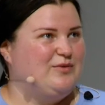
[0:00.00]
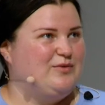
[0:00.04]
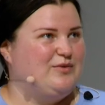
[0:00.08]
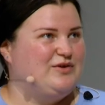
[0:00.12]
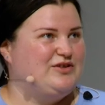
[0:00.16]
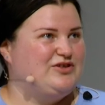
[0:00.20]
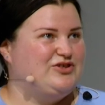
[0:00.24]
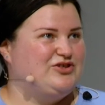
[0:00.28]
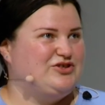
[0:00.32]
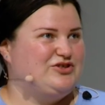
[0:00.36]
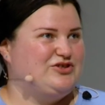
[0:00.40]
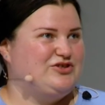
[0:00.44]

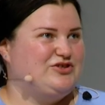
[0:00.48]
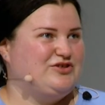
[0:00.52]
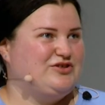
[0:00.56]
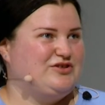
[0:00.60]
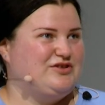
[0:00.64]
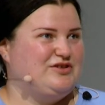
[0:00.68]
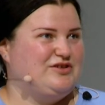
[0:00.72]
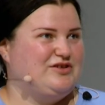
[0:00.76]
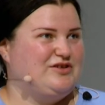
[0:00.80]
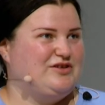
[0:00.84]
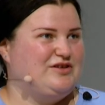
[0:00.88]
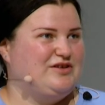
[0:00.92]
which
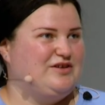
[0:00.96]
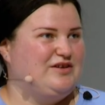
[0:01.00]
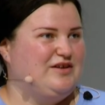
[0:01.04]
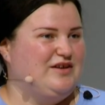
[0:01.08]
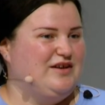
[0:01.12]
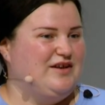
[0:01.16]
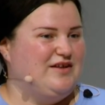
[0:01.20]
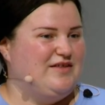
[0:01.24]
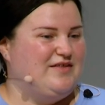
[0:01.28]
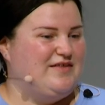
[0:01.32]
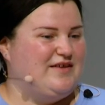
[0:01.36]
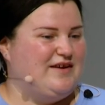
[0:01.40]
uh,
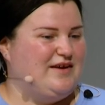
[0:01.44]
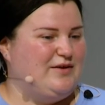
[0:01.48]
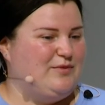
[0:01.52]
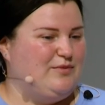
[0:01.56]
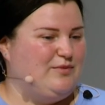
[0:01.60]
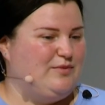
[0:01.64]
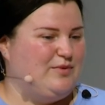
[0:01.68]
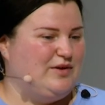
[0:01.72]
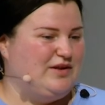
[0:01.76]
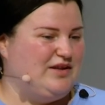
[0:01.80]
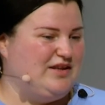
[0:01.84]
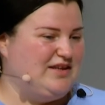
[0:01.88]
they
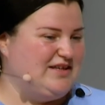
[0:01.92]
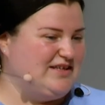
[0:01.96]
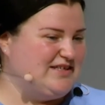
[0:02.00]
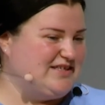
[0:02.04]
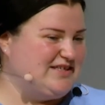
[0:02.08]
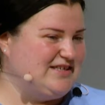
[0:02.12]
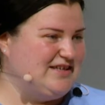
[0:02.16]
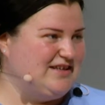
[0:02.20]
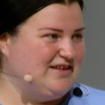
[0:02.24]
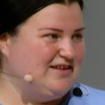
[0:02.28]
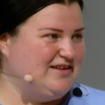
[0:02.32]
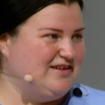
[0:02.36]
will
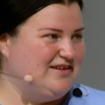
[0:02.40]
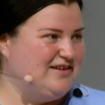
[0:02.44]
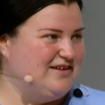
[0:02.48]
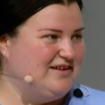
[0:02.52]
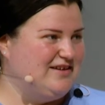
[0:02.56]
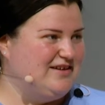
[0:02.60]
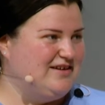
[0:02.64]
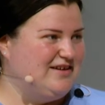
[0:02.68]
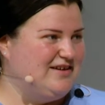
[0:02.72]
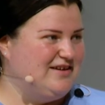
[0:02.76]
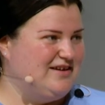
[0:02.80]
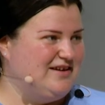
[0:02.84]
listen,
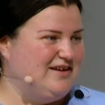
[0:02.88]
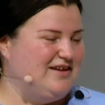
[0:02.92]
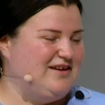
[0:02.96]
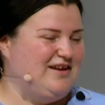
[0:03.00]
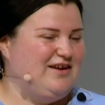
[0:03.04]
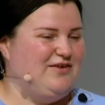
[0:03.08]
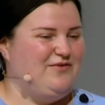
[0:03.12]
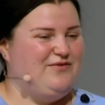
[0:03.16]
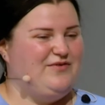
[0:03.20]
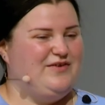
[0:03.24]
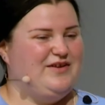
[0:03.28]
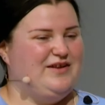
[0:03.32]

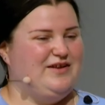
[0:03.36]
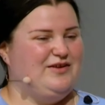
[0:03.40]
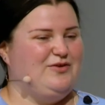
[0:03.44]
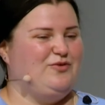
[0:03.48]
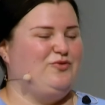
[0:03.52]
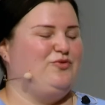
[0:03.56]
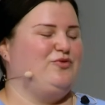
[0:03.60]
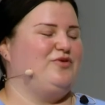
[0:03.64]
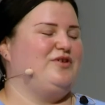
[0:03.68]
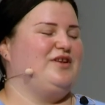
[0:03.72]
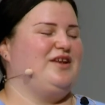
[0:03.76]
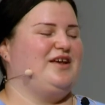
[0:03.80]
and I feel
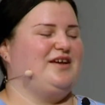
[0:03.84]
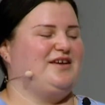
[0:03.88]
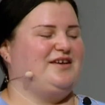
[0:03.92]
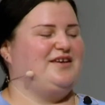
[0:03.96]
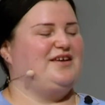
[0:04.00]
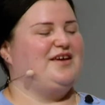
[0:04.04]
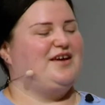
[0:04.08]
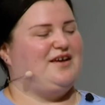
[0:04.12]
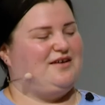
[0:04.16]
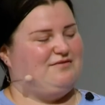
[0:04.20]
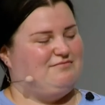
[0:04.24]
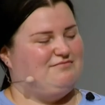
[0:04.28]
good.
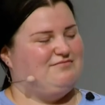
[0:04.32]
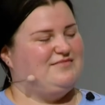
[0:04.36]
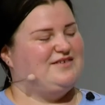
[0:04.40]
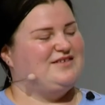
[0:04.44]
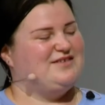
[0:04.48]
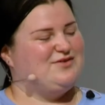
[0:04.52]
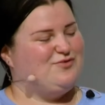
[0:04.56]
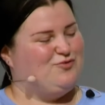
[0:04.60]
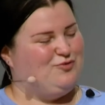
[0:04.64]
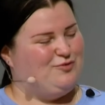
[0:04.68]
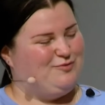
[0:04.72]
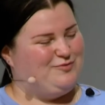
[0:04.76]
Like yeah,
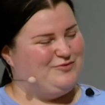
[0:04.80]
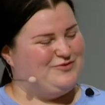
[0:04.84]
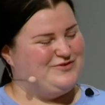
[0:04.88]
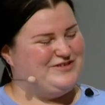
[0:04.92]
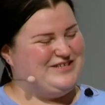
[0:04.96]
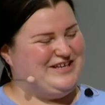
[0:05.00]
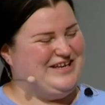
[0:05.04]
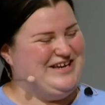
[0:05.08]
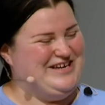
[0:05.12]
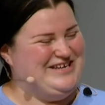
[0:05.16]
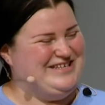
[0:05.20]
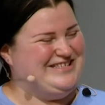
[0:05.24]
it's cool
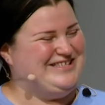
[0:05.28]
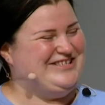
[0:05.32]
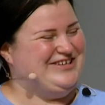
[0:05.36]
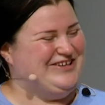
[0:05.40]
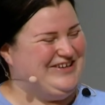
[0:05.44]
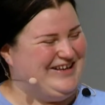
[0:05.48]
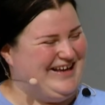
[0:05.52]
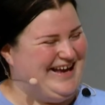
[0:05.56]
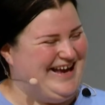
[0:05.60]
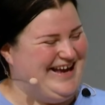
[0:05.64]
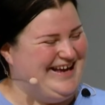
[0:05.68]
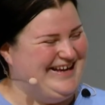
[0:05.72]
music. It's
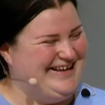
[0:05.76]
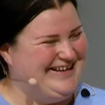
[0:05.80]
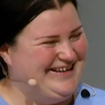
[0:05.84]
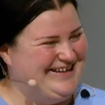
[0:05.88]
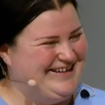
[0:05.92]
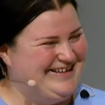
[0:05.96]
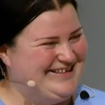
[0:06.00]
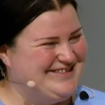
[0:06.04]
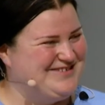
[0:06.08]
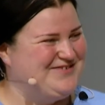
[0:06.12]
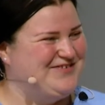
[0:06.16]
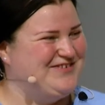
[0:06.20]
okay.
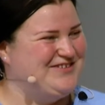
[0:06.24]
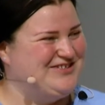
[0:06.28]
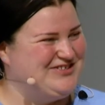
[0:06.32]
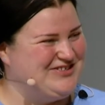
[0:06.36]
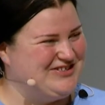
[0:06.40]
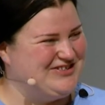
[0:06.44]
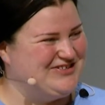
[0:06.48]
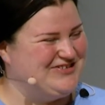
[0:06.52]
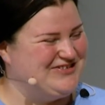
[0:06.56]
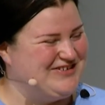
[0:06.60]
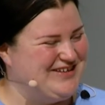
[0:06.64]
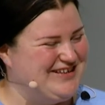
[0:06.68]
It's for
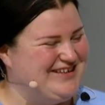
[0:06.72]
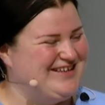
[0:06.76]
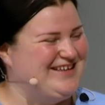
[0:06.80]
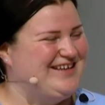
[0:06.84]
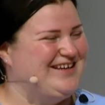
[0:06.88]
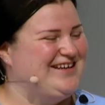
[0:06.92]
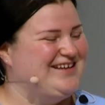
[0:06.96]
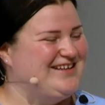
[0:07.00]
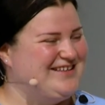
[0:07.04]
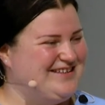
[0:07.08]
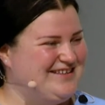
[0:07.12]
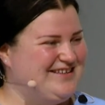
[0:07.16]
yeah, children.
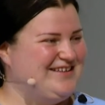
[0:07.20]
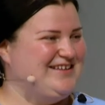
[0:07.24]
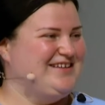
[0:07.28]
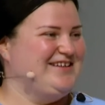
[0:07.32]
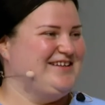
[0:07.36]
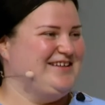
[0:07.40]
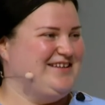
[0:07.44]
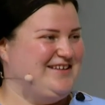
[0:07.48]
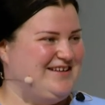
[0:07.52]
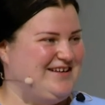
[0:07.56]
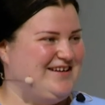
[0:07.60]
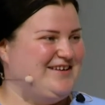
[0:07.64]
Absolutely,
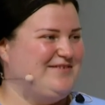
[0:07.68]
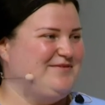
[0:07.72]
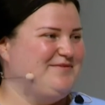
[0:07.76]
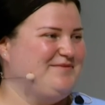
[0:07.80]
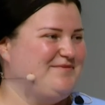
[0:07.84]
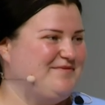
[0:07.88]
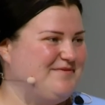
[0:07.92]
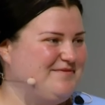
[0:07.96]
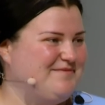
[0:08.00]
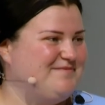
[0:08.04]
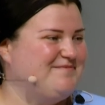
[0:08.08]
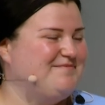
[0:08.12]
absolutely. Yeah.
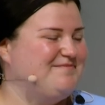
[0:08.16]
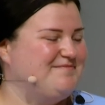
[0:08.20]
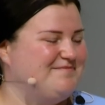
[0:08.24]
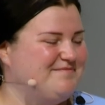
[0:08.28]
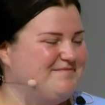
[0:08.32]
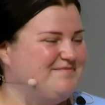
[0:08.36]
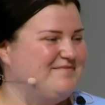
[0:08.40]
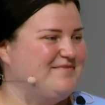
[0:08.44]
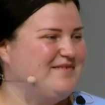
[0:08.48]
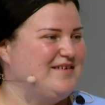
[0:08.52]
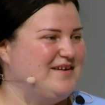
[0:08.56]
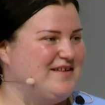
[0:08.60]
yeah, I
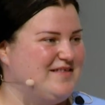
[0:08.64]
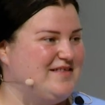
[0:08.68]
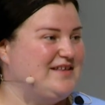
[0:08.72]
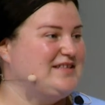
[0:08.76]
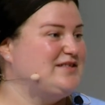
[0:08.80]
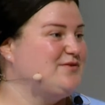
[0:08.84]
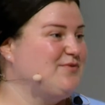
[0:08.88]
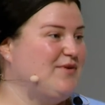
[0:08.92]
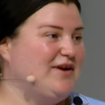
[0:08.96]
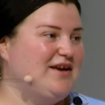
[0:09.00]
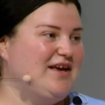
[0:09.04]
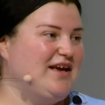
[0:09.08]
mean it's very.
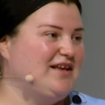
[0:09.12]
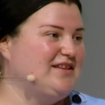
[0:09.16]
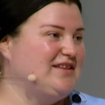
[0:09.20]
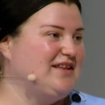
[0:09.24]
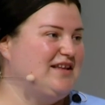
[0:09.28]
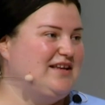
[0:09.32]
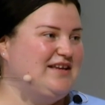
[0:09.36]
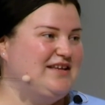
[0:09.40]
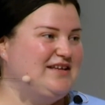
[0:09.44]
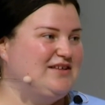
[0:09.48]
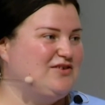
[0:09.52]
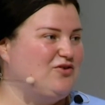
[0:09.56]
That's important. Why
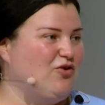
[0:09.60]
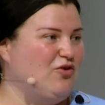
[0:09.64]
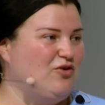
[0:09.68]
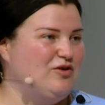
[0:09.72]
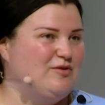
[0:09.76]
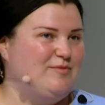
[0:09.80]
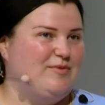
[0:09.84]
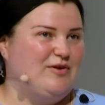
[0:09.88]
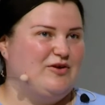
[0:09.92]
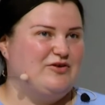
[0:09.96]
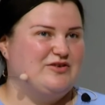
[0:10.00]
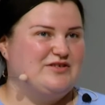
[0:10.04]
I delete
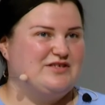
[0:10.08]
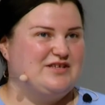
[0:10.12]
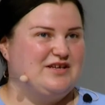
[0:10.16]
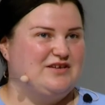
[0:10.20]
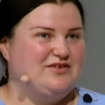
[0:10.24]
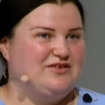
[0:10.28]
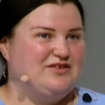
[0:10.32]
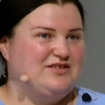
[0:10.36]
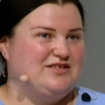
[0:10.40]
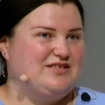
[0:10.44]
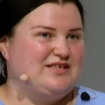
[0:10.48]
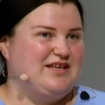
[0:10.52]
all because
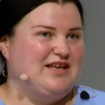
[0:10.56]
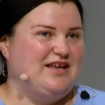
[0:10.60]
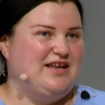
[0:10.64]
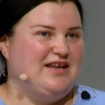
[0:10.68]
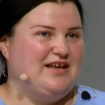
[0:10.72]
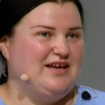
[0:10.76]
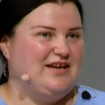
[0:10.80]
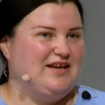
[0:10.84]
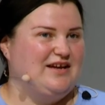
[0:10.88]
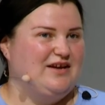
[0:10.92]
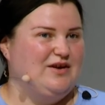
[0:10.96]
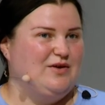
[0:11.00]
I
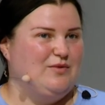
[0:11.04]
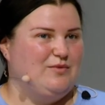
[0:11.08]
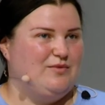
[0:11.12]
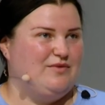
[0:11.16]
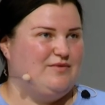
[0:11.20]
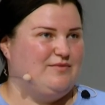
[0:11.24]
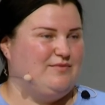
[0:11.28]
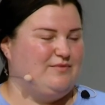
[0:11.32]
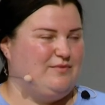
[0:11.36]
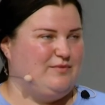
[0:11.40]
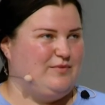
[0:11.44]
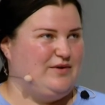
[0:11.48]
understand like
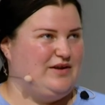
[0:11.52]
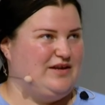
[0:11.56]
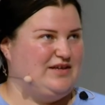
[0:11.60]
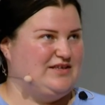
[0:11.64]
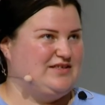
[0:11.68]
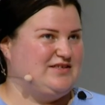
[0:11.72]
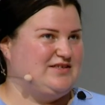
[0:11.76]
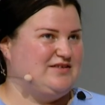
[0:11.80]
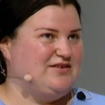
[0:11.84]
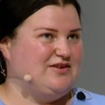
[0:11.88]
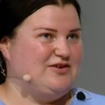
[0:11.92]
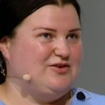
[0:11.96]
when
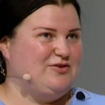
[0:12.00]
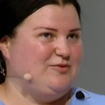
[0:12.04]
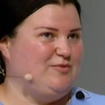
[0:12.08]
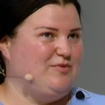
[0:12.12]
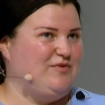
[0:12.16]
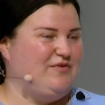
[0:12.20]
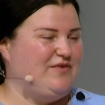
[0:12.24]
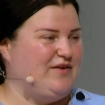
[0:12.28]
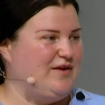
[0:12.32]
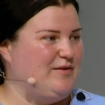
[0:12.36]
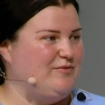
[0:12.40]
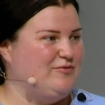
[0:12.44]
I start to
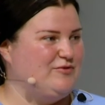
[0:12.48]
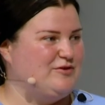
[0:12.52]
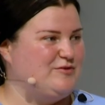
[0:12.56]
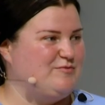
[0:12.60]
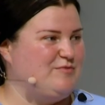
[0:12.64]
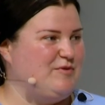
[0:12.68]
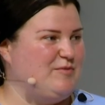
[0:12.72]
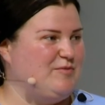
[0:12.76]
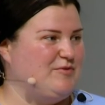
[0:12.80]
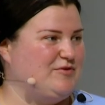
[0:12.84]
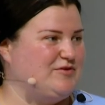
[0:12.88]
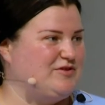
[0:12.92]
be
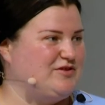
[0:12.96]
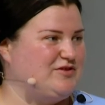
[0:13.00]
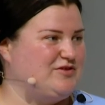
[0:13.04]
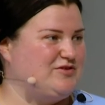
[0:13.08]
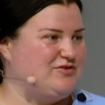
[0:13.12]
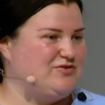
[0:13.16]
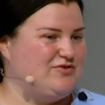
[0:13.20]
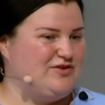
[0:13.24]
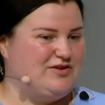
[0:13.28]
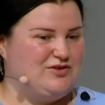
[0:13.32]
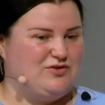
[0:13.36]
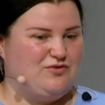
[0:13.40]
famous, people
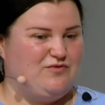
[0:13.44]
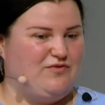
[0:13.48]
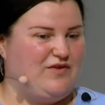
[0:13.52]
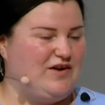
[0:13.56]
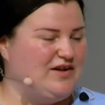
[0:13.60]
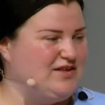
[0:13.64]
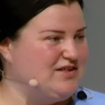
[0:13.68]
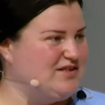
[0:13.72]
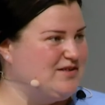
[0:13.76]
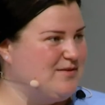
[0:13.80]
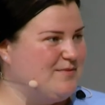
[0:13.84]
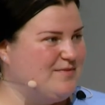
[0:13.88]
try to
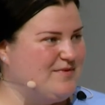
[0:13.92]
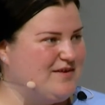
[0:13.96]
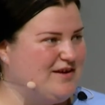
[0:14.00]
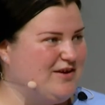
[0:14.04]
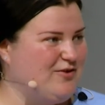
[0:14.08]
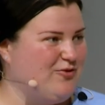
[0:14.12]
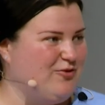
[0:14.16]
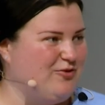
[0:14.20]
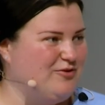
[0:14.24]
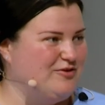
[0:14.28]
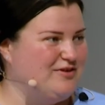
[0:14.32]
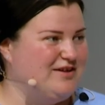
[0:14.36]
find
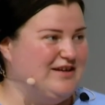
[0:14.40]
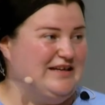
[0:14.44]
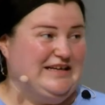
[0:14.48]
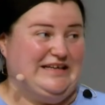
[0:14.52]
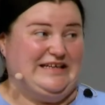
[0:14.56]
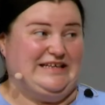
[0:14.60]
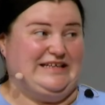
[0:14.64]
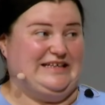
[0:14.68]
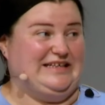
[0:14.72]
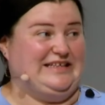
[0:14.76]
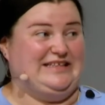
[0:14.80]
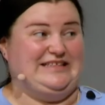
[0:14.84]
something called,
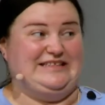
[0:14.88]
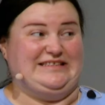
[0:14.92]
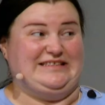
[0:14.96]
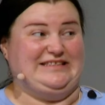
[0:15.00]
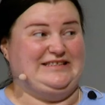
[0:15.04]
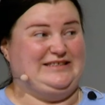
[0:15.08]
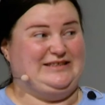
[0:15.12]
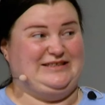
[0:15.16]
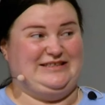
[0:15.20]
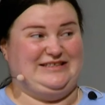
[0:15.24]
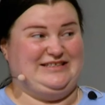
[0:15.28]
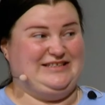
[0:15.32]
and
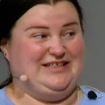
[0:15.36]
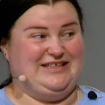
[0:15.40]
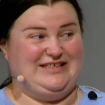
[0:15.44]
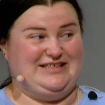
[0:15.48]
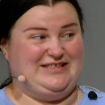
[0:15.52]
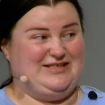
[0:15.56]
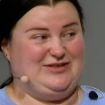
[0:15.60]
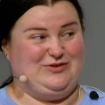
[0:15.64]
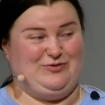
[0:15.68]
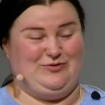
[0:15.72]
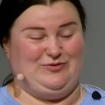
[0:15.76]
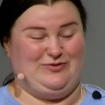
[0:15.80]
it's
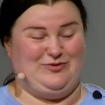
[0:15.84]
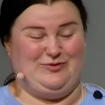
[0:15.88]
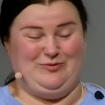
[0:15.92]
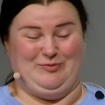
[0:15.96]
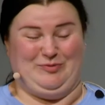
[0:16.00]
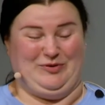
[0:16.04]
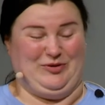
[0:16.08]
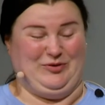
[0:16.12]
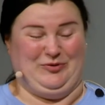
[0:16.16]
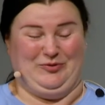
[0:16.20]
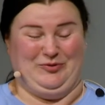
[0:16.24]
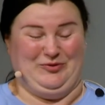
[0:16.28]
not so
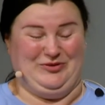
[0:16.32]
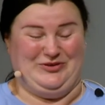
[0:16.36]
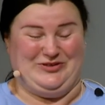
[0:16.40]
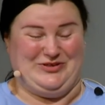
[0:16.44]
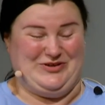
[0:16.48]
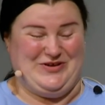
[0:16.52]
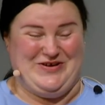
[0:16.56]
super cool.